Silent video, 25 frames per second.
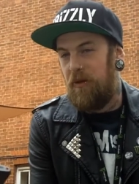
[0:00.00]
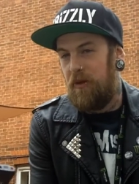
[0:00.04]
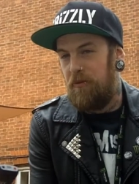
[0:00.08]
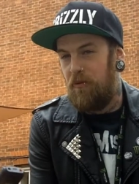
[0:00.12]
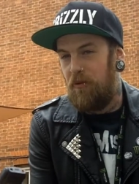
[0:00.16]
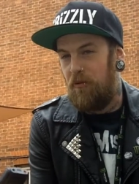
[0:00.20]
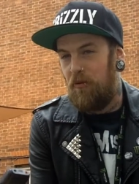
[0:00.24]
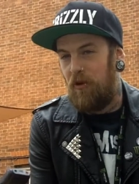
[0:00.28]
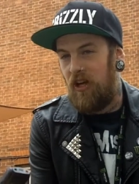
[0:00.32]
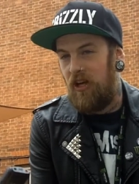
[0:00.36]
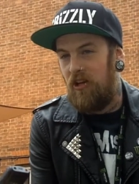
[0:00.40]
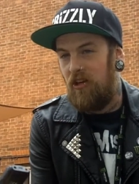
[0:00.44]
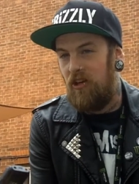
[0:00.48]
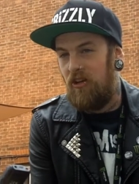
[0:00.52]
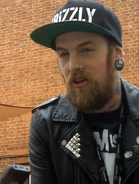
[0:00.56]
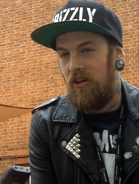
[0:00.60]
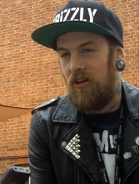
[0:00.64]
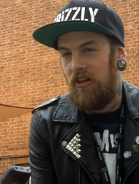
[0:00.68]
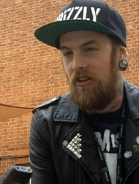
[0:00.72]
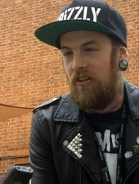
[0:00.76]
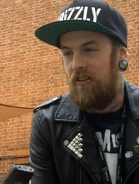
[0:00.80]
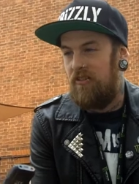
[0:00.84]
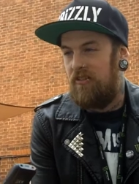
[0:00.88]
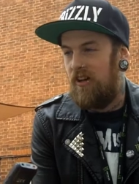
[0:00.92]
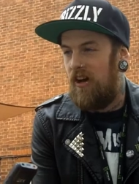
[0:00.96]
people like
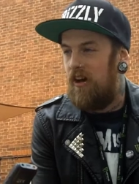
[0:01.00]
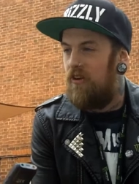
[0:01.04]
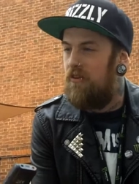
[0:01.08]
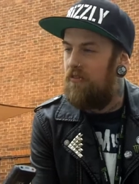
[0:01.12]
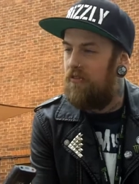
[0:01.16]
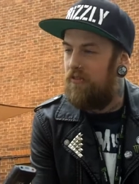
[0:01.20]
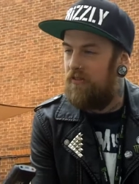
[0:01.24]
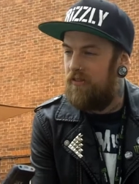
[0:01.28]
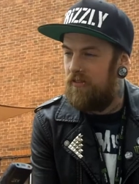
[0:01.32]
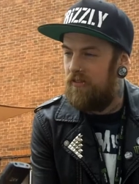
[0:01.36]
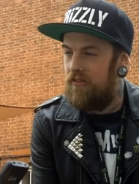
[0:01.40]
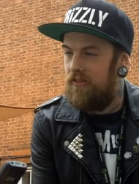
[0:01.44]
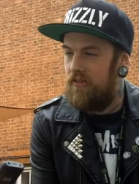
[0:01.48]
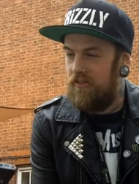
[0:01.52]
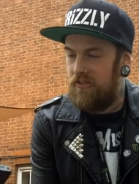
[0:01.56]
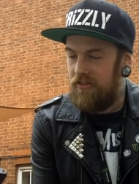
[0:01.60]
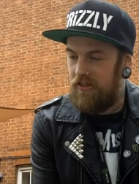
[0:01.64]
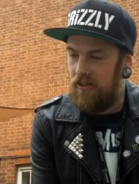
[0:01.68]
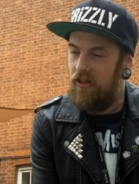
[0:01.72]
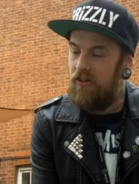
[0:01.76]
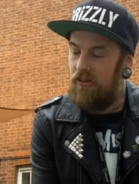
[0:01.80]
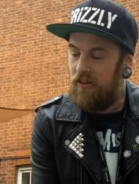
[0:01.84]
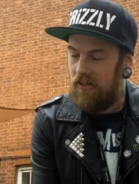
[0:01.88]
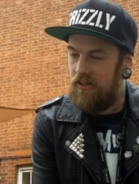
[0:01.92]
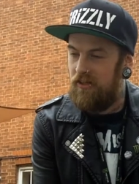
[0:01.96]
looking and stuff.
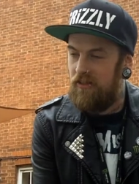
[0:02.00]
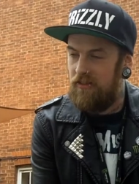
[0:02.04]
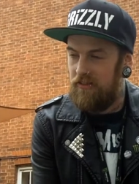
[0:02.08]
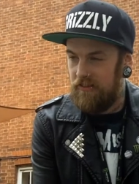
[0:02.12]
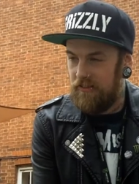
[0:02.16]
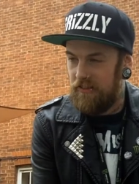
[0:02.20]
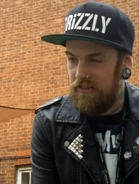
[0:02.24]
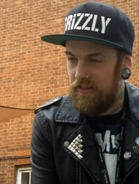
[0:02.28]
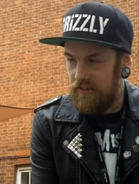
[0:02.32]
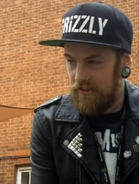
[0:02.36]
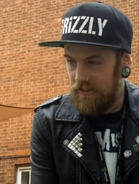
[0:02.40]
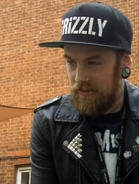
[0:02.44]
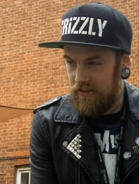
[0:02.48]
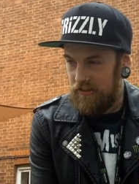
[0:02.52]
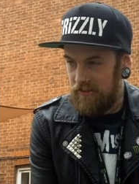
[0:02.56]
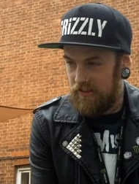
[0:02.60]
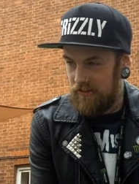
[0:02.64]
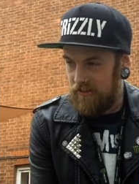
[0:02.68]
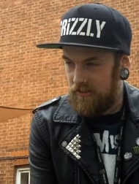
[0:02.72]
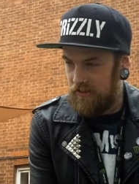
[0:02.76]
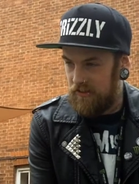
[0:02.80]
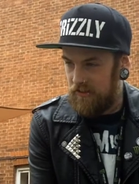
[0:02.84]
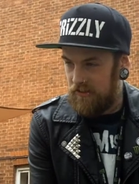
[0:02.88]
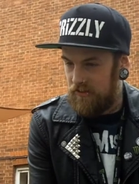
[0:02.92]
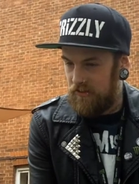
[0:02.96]
yeah. So, yeah
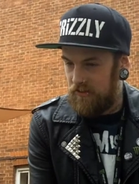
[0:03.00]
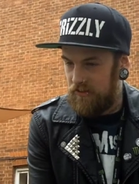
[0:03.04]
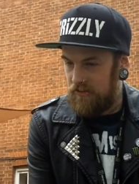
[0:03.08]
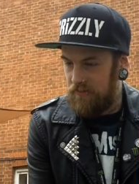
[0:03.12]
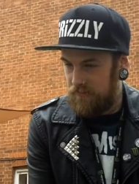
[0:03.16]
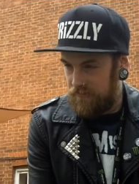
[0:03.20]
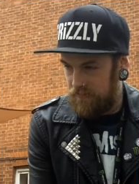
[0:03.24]
definitely.